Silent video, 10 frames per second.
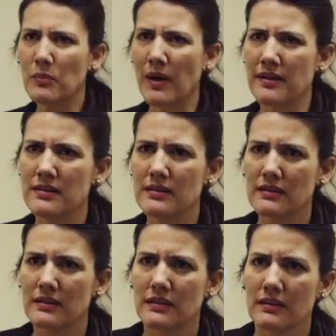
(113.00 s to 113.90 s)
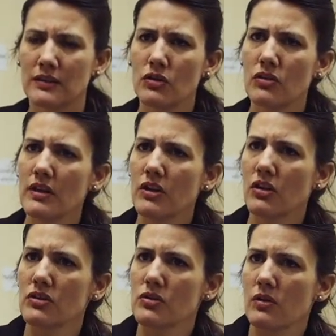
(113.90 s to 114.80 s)
your pardon? Do you think you
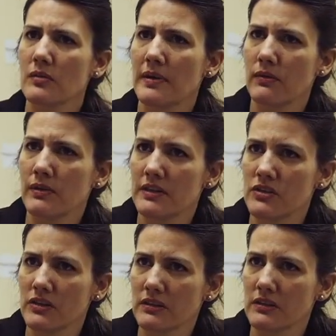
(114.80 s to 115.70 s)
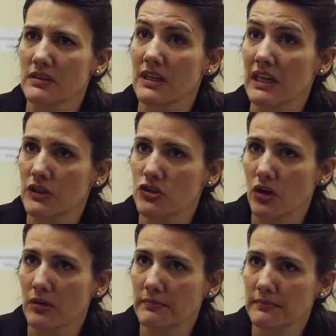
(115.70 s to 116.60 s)
can talk about religion to get a
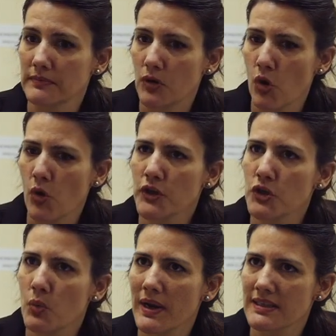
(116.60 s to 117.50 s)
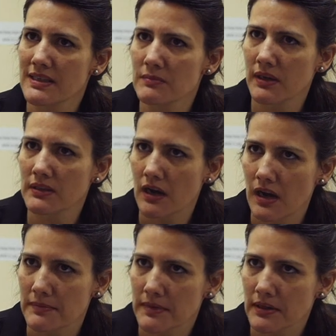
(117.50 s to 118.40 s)
job, or are you wasting my
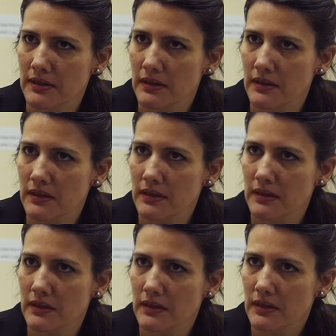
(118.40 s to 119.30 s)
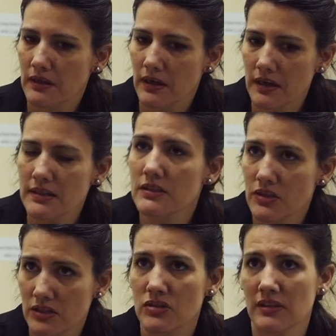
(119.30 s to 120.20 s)
time? I
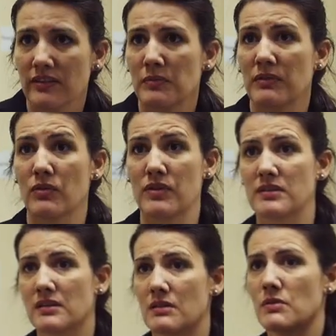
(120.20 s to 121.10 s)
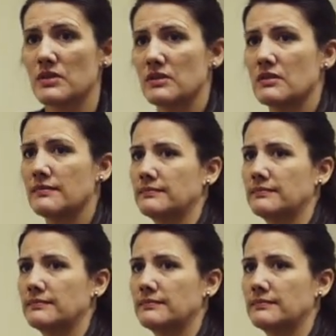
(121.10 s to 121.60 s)
suggest you leave before things get worse.